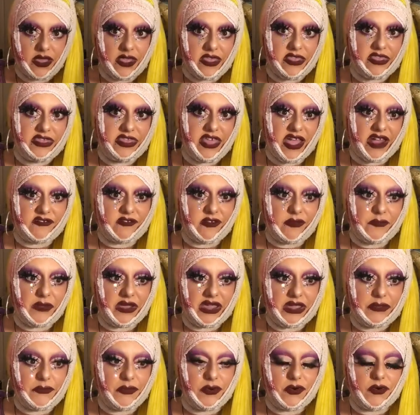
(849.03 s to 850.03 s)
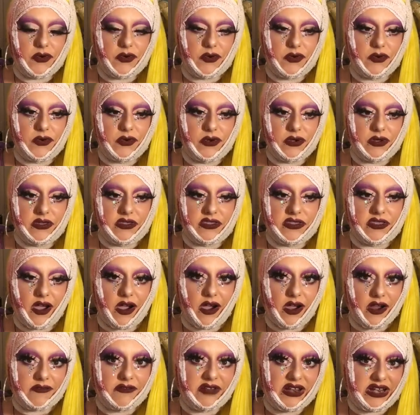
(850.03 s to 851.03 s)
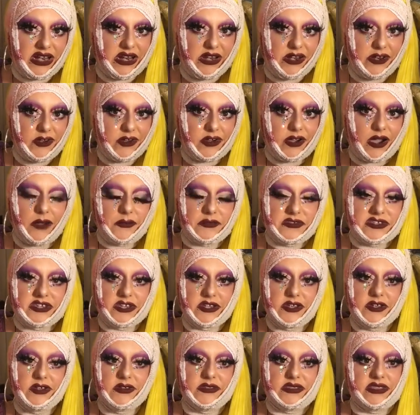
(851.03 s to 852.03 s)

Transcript: There are people that I really look up to.